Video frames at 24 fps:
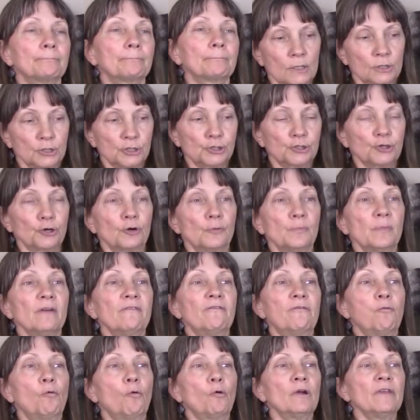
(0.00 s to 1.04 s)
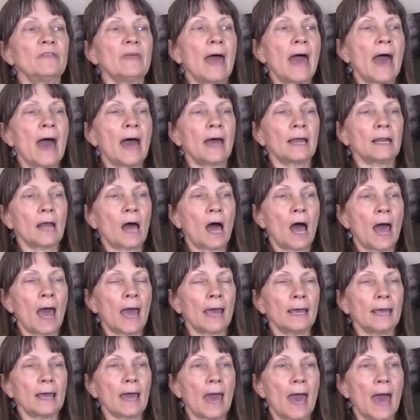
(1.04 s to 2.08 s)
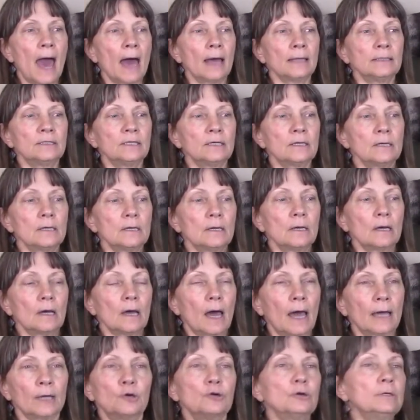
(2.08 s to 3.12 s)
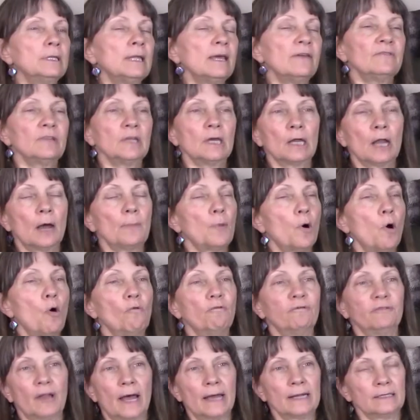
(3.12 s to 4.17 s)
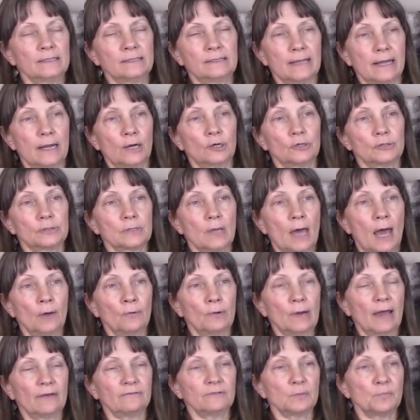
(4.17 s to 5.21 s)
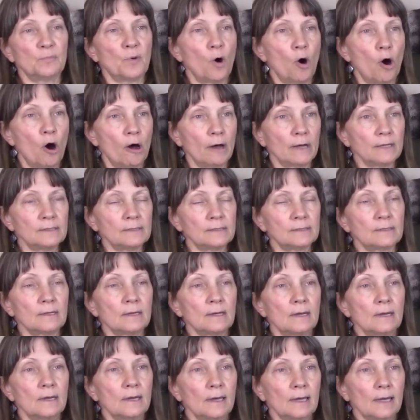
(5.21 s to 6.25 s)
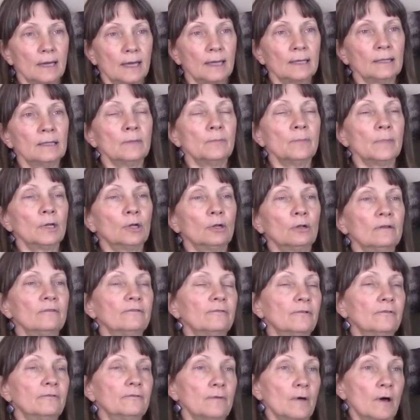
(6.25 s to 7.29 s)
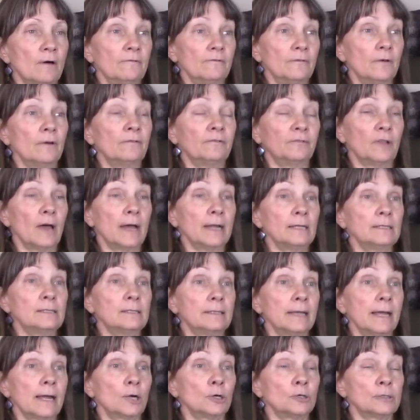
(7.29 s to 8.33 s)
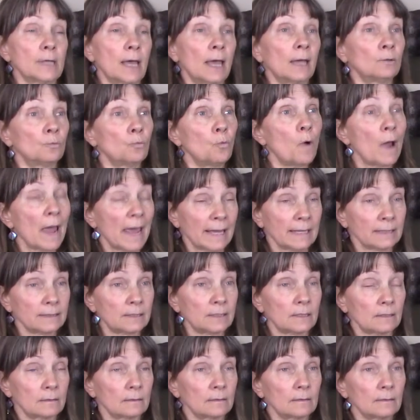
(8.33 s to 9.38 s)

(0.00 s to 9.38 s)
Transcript: Sure, before that I couldn't even get up a whole flight of stairs. I would have to pause in the middle of a flight of stairs and wait